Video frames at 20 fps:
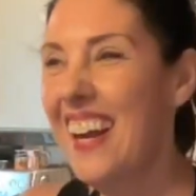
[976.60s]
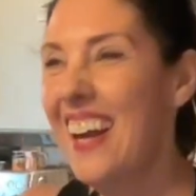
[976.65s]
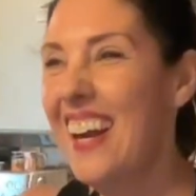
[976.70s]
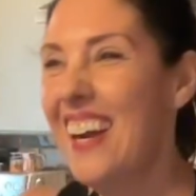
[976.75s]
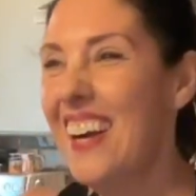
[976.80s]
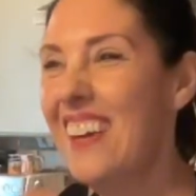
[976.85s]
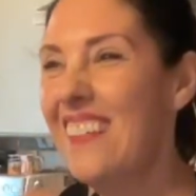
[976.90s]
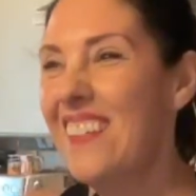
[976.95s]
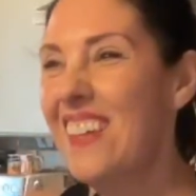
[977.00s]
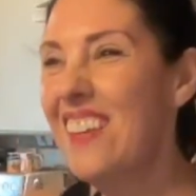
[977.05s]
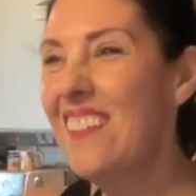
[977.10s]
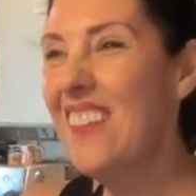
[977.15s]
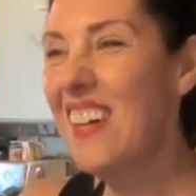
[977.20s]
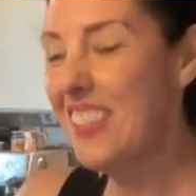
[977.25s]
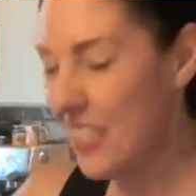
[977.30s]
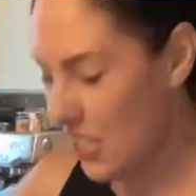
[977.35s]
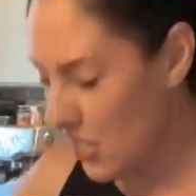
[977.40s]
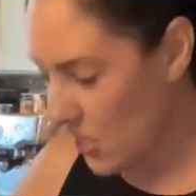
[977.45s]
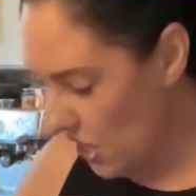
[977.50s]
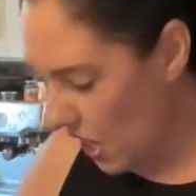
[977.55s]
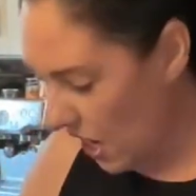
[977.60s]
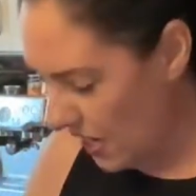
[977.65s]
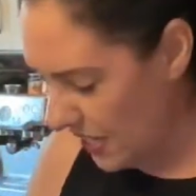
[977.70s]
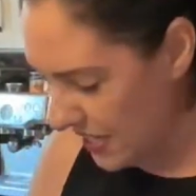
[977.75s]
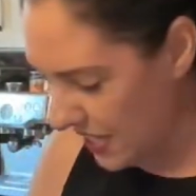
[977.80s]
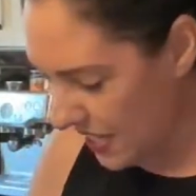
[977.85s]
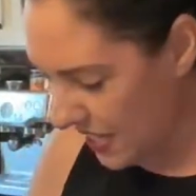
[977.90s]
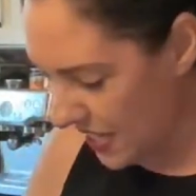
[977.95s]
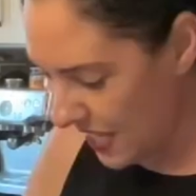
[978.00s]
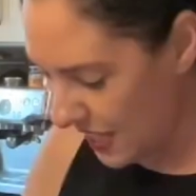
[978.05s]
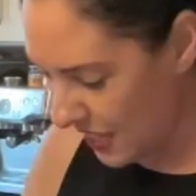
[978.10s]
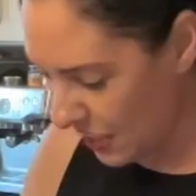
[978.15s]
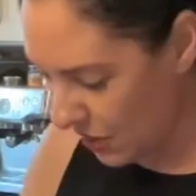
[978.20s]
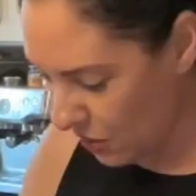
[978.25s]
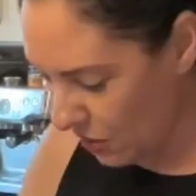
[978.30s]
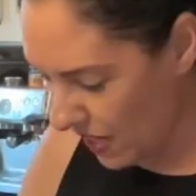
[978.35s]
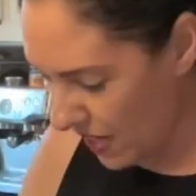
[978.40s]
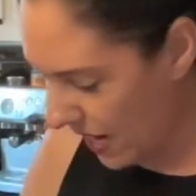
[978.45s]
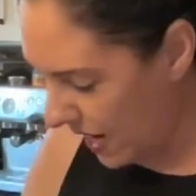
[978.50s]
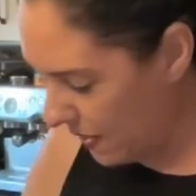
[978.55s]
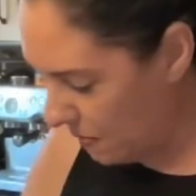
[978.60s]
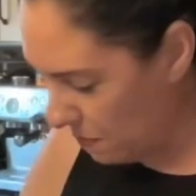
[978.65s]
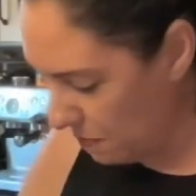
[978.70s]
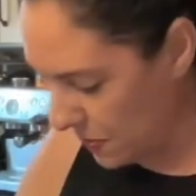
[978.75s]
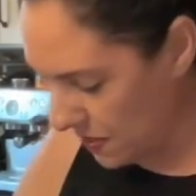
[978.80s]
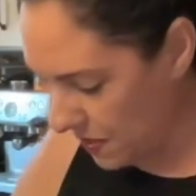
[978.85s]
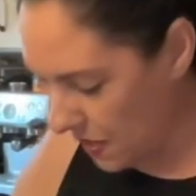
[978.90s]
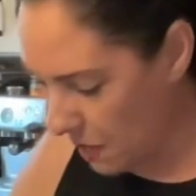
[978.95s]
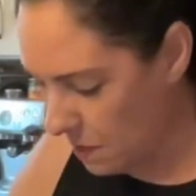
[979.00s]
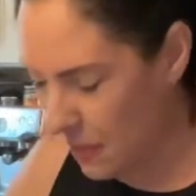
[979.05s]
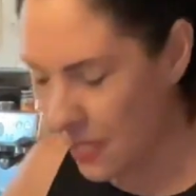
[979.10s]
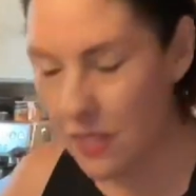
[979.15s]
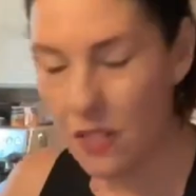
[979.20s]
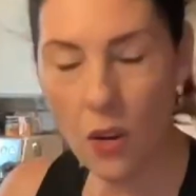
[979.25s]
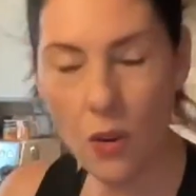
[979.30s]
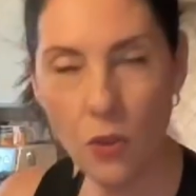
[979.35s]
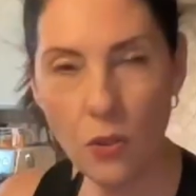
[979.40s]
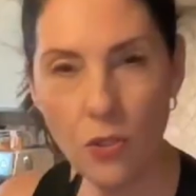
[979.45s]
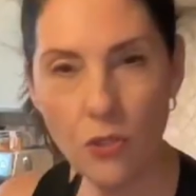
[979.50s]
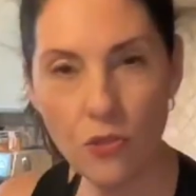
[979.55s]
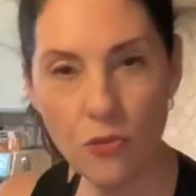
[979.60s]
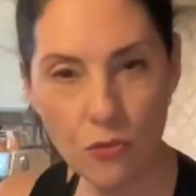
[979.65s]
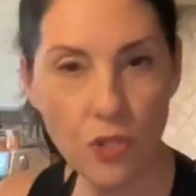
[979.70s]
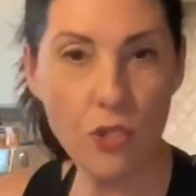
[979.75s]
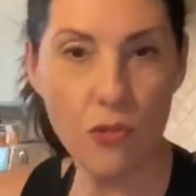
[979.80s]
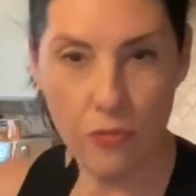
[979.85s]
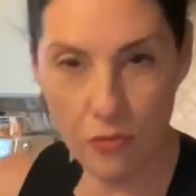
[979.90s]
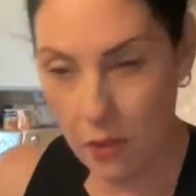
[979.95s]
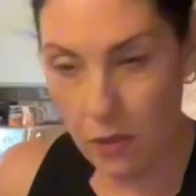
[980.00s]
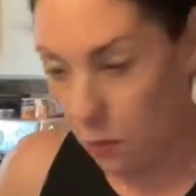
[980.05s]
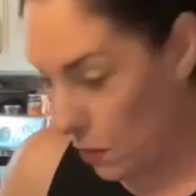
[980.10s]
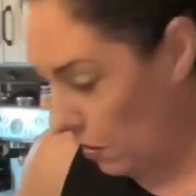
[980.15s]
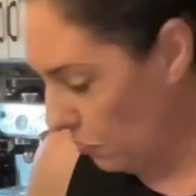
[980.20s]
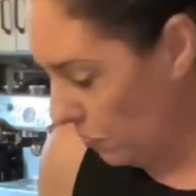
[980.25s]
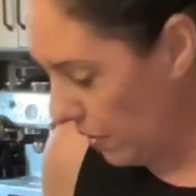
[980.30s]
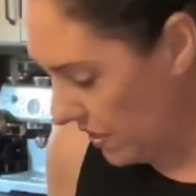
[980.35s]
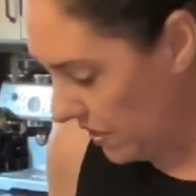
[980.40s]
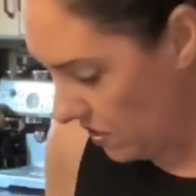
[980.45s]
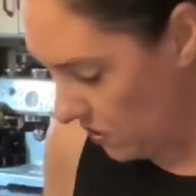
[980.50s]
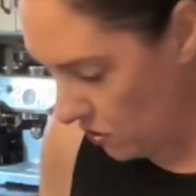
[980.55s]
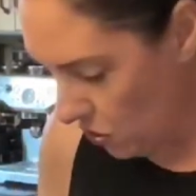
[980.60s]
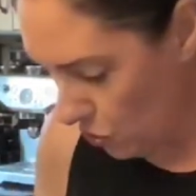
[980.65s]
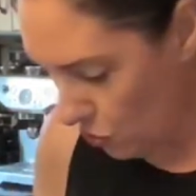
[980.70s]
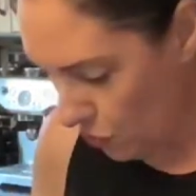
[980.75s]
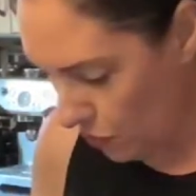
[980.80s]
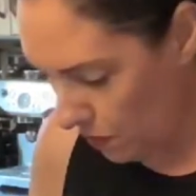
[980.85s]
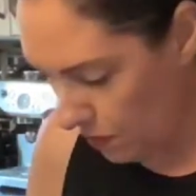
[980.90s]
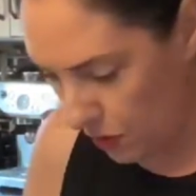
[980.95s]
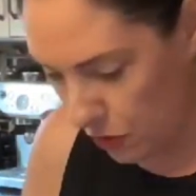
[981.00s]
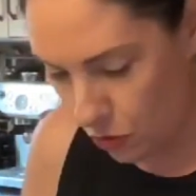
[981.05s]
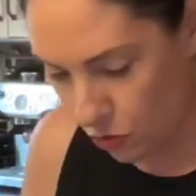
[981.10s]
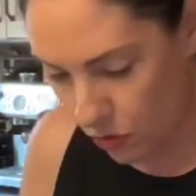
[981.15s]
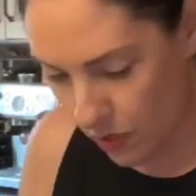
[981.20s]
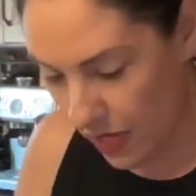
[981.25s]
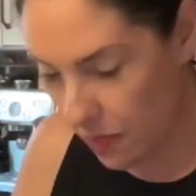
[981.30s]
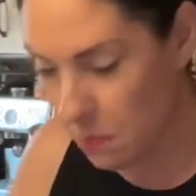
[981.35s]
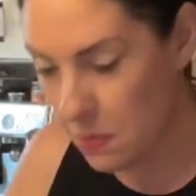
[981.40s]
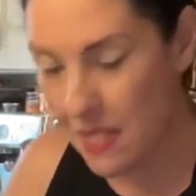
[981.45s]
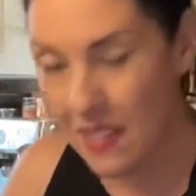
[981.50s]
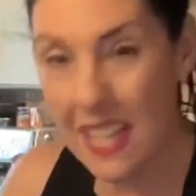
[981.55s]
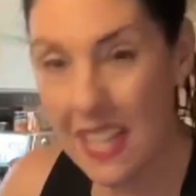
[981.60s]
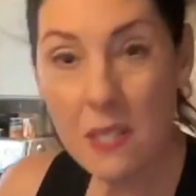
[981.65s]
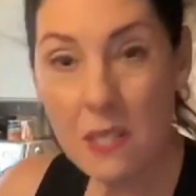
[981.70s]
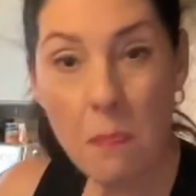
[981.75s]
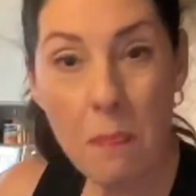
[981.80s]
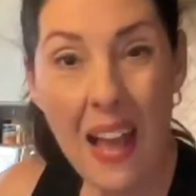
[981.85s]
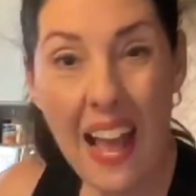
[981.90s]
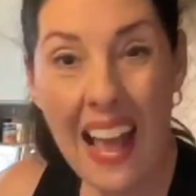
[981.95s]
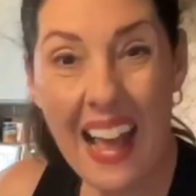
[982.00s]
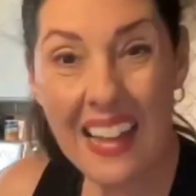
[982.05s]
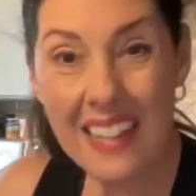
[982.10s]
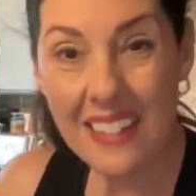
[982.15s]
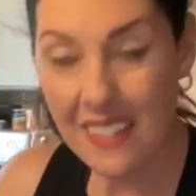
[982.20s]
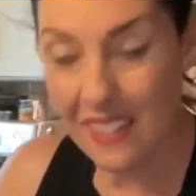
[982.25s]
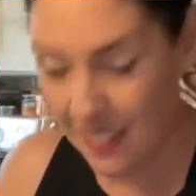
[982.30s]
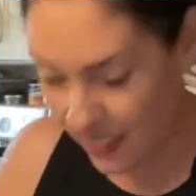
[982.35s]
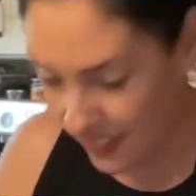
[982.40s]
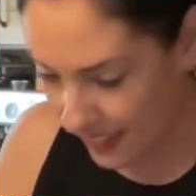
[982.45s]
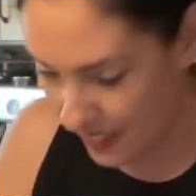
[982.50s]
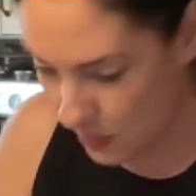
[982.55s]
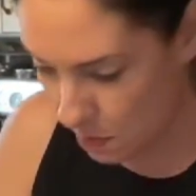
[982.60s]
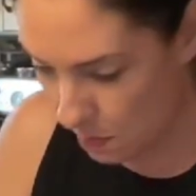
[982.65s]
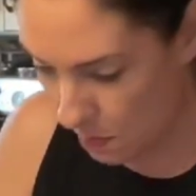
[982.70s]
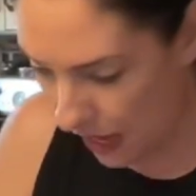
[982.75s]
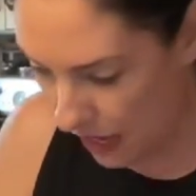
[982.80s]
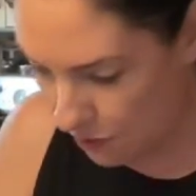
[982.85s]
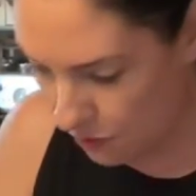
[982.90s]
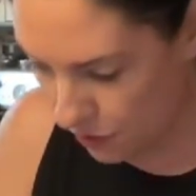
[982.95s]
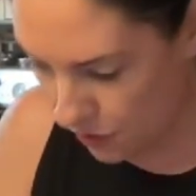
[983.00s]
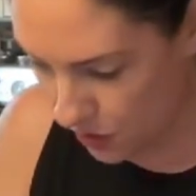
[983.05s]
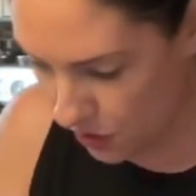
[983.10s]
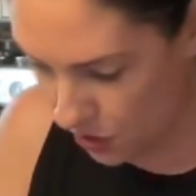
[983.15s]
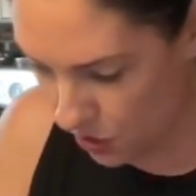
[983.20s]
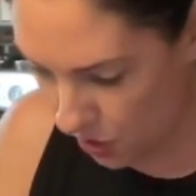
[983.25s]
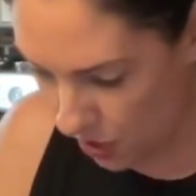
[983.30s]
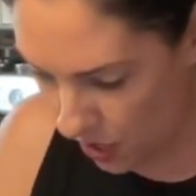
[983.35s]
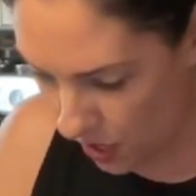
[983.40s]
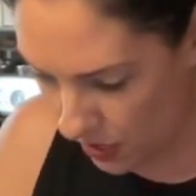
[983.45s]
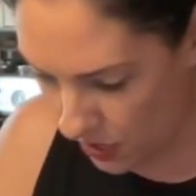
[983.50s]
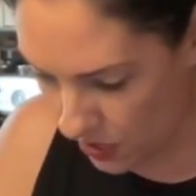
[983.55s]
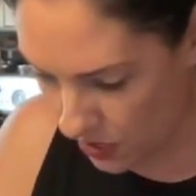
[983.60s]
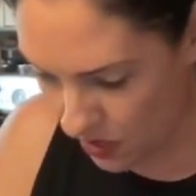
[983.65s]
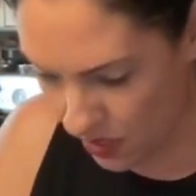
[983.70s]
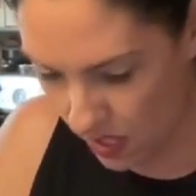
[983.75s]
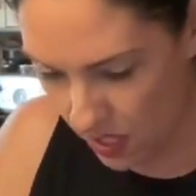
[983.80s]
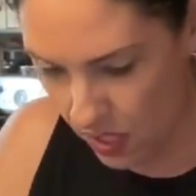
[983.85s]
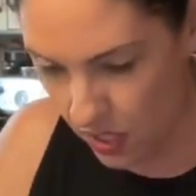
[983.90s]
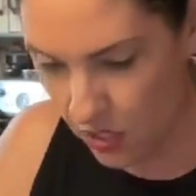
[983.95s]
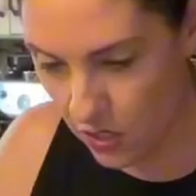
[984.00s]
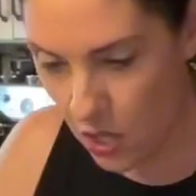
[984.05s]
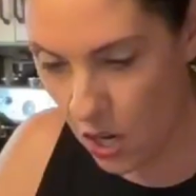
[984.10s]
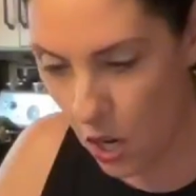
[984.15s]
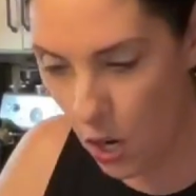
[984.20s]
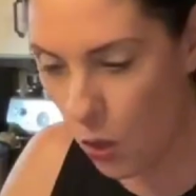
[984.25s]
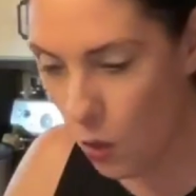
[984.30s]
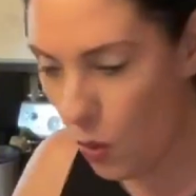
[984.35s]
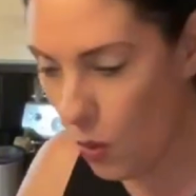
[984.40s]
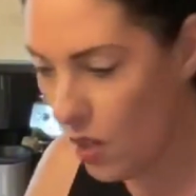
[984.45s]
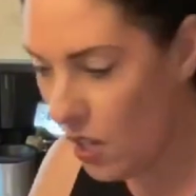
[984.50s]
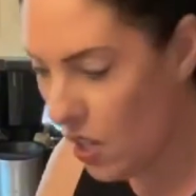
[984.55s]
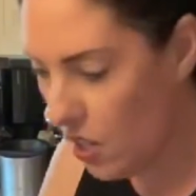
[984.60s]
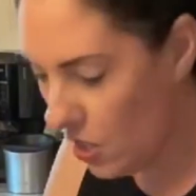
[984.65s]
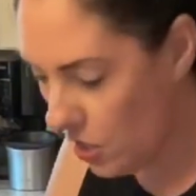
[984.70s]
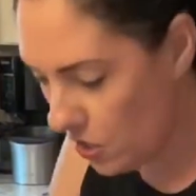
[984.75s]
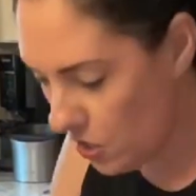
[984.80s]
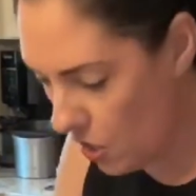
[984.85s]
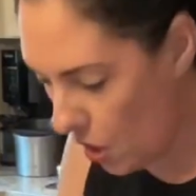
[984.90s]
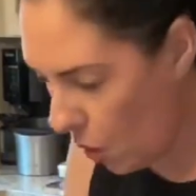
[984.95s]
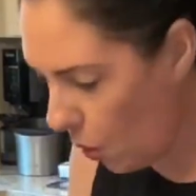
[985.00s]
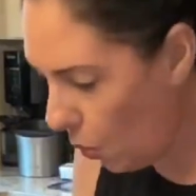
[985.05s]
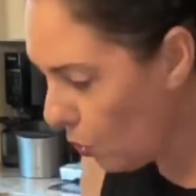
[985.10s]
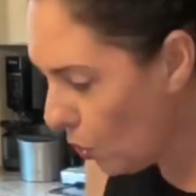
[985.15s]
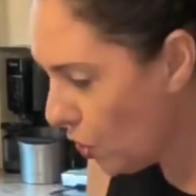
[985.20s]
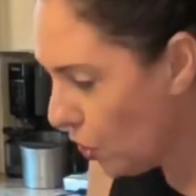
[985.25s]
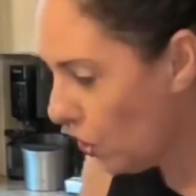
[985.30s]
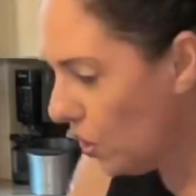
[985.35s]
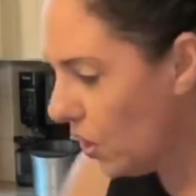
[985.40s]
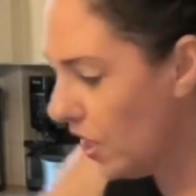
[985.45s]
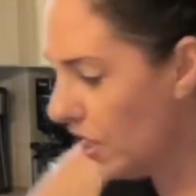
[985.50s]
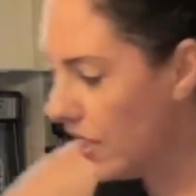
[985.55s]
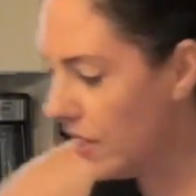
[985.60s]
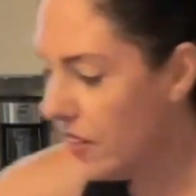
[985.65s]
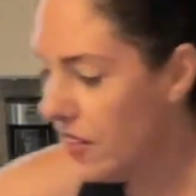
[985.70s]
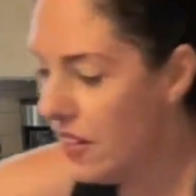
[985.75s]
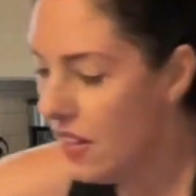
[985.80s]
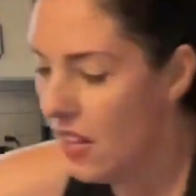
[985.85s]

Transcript: We don't want the dog to eat the grapes. I mean, the old raisins are shriveled grapes, and that's bad. That's bad for the dogs. No good.